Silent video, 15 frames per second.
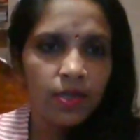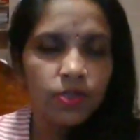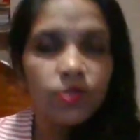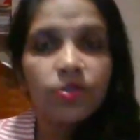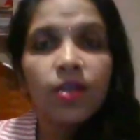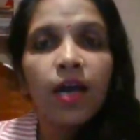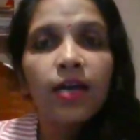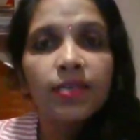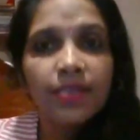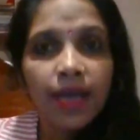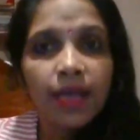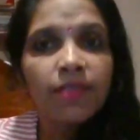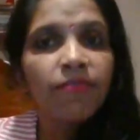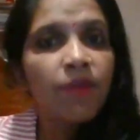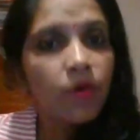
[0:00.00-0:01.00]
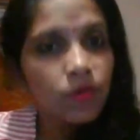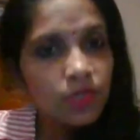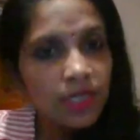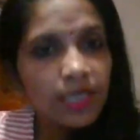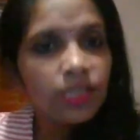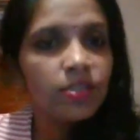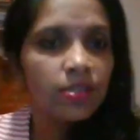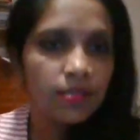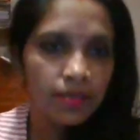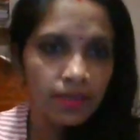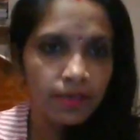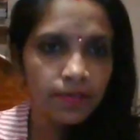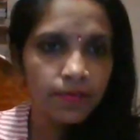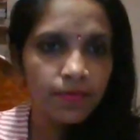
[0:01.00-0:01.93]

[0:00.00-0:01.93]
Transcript: to the Azad Foundation.